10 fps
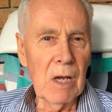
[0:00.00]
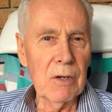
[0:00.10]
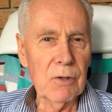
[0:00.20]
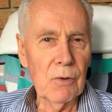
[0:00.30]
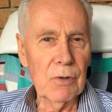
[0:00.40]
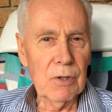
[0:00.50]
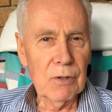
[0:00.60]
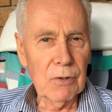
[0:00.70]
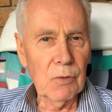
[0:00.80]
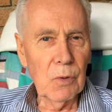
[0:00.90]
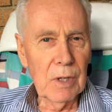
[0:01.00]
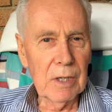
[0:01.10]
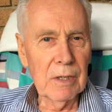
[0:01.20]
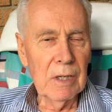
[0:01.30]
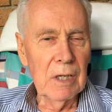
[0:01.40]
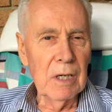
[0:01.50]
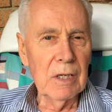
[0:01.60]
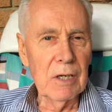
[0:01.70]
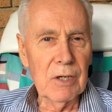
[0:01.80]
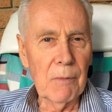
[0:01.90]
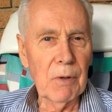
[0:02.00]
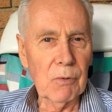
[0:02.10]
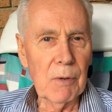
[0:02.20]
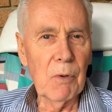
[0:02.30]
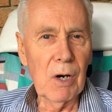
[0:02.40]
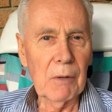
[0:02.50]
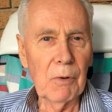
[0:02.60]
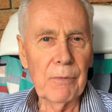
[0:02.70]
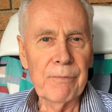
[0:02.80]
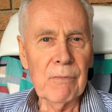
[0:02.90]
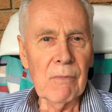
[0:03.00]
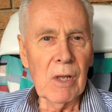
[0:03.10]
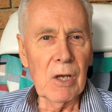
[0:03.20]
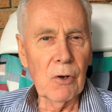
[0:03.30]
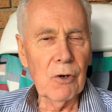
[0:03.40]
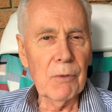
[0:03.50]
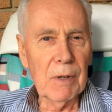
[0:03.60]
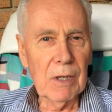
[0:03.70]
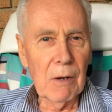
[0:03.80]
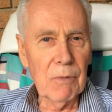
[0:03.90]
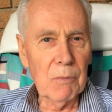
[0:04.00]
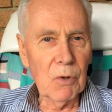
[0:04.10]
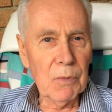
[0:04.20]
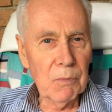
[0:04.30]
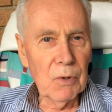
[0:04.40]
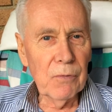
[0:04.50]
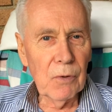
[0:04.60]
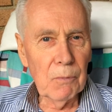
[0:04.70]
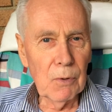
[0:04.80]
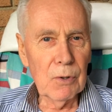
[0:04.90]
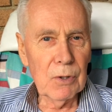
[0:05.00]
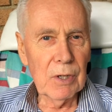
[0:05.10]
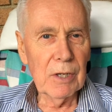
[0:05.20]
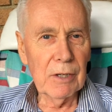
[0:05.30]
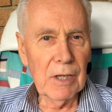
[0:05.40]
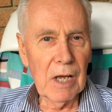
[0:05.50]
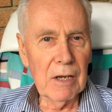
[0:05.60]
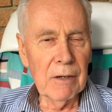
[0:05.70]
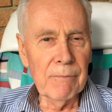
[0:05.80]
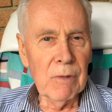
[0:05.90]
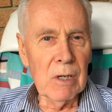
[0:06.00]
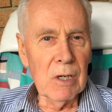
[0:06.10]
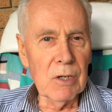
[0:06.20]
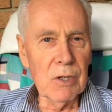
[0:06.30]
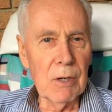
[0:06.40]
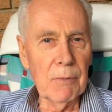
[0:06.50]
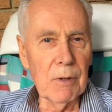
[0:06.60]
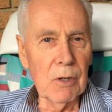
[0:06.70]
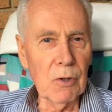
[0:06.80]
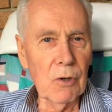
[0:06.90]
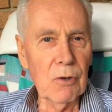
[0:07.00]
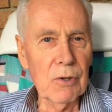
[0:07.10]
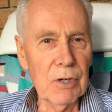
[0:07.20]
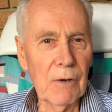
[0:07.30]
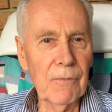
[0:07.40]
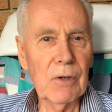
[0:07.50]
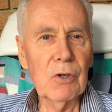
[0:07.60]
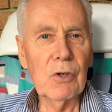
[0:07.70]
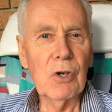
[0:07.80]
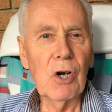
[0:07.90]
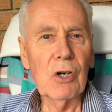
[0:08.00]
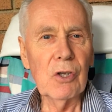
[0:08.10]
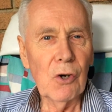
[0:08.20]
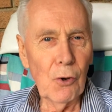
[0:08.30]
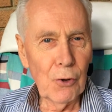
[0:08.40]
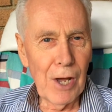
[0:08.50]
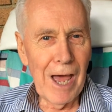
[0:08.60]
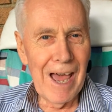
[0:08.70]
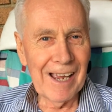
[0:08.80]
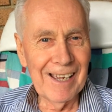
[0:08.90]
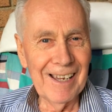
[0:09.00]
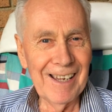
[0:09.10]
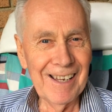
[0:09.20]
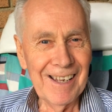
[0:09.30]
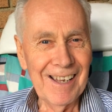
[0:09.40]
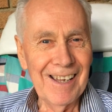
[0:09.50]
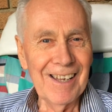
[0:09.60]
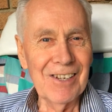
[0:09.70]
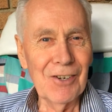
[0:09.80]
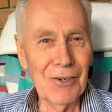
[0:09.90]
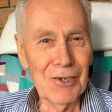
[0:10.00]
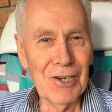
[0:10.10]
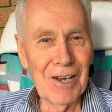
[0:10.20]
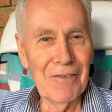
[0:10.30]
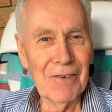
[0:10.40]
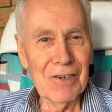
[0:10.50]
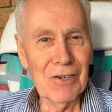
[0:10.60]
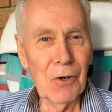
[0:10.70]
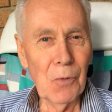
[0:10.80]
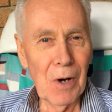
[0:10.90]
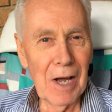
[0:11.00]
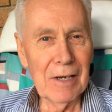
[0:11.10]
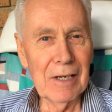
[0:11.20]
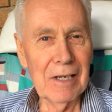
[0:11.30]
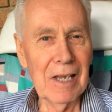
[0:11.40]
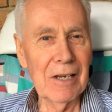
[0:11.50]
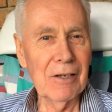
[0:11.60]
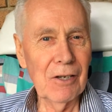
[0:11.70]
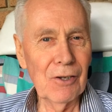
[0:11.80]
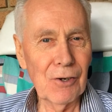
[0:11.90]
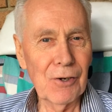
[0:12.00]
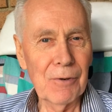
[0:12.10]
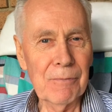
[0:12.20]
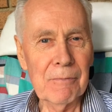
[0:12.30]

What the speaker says: and so this queen did something remarkable. In order to become the most beautiful person in the land, she turned herself into an ugly old hag to deceive Snow White and kill her.